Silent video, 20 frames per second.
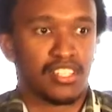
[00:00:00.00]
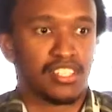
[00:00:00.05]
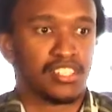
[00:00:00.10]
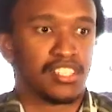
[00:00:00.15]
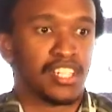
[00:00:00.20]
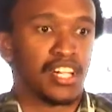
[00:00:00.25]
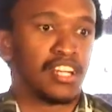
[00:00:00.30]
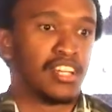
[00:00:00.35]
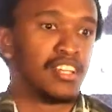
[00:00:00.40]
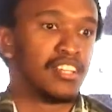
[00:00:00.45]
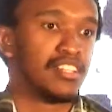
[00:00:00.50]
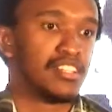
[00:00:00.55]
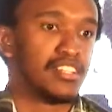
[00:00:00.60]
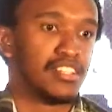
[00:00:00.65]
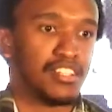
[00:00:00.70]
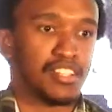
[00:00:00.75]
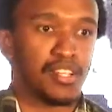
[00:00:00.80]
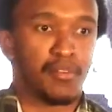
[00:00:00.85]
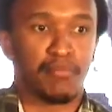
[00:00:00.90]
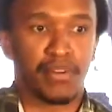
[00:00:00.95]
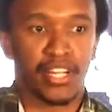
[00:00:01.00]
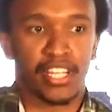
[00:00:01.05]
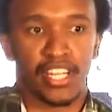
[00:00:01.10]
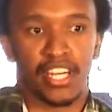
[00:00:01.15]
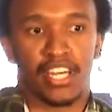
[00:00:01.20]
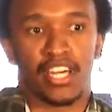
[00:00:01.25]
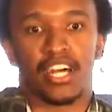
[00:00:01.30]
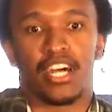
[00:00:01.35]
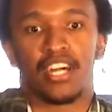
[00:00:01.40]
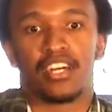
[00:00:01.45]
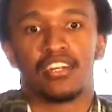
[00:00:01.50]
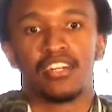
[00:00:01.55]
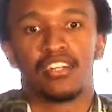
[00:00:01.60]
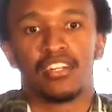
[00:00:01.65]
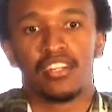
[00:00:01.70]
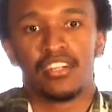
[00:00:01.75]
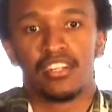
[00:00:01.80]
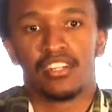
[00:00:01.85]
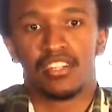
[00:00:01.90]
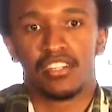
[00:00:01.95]
tell the main AI,
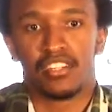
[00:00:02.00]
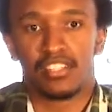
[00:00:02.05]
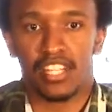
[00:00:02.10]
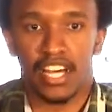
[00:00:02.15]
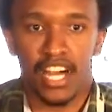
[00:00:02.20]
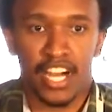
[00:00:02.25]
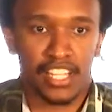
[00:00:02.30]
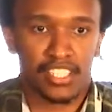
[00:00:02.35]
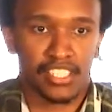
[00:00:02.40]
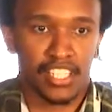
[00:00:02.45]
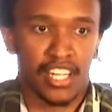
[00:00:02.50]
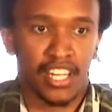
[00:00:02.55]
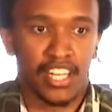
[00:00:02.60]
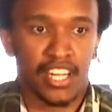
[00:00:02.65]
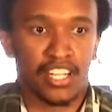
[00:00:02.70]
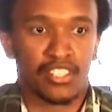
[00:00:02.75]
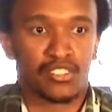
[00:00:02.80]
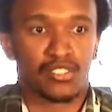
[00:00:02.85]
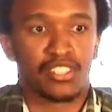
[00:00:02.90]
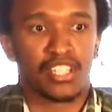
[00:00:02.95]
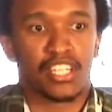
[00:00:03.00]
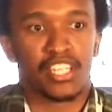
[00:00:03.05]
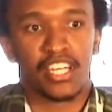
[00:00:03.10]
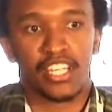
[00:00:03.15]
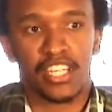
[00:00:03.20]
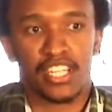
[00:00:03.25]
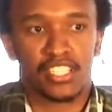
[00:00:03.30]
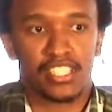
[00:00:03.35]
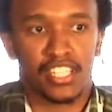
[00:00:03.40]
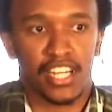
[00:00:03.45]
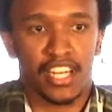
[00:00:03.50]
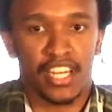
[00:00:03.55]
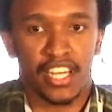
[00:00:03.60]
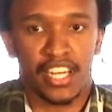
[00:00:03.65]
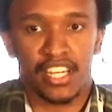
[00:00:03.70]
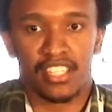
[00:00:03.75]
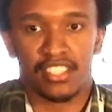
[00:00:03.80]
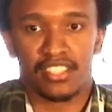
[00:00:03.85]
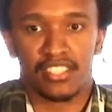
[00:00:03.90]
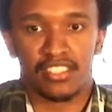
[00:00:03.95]
the actor AI. So the director
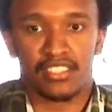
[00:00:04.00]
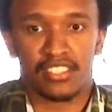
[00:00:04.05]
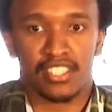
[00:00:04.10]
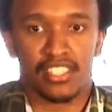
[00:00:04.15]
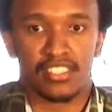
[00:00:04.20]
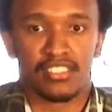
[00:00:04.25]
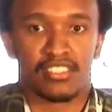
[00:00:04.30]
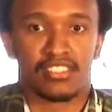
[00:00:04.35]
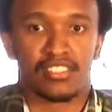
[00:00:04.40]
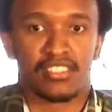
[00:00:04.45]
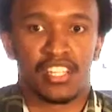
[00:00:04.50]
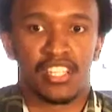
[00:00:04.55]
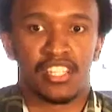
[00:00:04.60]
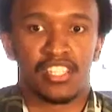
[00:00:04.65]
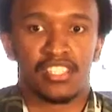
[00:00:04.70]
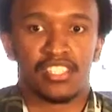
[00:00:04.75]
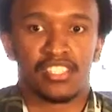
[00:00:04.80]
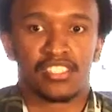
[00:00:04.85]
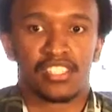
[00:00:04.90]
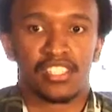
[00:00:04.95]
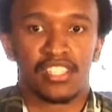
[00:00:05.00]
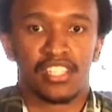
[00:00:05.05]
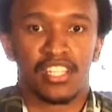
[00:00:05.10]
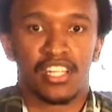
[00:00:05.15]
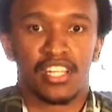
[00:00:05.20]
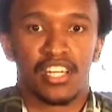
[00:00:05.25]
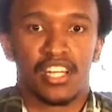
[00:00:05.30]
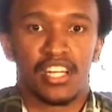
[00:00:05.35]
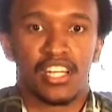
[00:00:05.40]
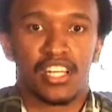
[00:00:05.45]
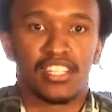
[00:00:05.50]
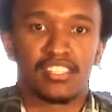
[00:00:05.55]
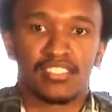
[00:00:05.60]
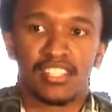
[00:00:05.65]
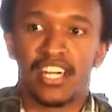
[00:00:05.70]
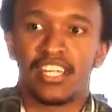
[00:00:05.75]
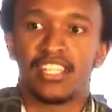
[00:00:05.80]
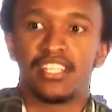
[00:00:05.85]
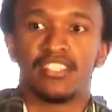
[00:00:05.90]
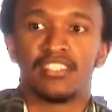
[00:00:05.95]
AI in this case is telling it, he's
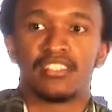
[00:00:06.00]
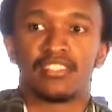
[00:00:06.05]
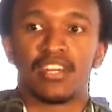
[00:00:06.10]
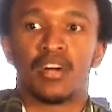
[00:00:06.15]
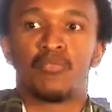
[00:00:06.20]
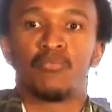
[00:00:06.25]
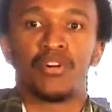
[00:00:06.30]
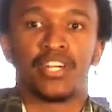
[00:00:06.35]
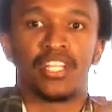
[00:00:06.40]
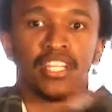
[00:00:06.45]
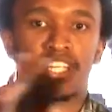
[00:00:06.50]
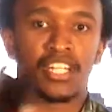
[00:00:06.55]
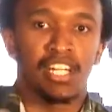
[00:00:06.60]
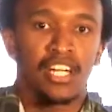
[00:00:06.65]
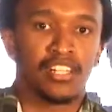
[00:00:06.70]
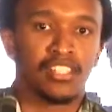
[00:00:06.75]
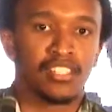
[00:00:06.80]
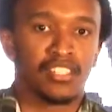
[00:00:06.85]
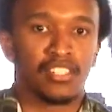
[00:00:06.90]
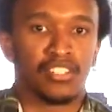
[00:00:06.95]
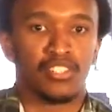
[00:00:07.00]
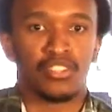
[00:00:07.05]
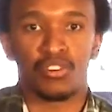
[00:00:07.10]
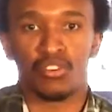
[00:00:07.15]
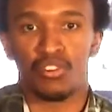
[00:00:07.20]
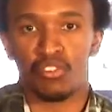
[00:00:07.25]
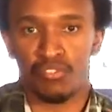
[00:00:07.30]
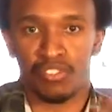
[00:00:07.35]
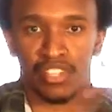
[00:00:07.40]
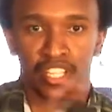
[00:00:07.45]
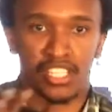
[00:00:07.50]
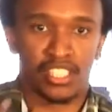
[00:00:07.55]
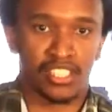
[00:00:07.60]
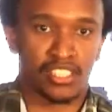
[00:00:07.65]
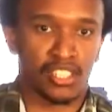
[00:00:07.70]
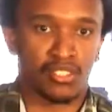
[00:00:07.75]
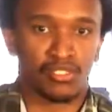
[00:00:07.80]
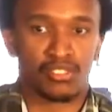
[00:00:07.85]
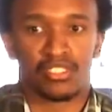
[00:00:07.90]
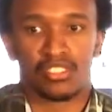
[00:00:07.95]
hiding somewhere in here, you go figure
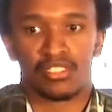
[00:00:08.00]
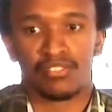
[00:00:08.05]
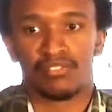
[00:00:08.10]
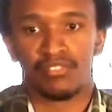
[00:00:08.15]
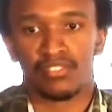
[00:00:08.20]
it out.